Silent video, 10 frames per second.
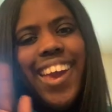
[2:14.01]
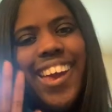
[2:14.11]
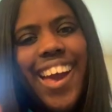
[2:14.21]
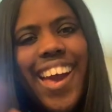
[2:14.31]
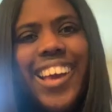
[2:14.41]
Hey
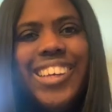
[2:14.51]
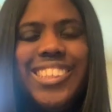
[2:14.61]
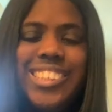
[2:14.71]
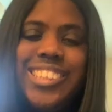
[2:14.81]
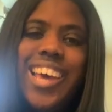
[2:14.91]

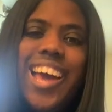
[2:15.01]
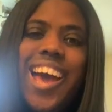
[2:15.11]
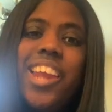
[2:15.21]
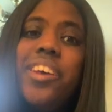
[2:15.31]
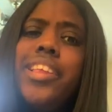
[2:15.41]
guys,
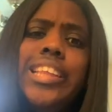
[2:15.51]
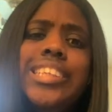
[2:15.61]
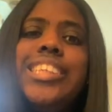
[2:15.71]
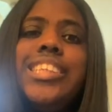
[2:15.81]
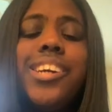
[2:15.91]
I know that
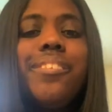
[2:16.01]
this is a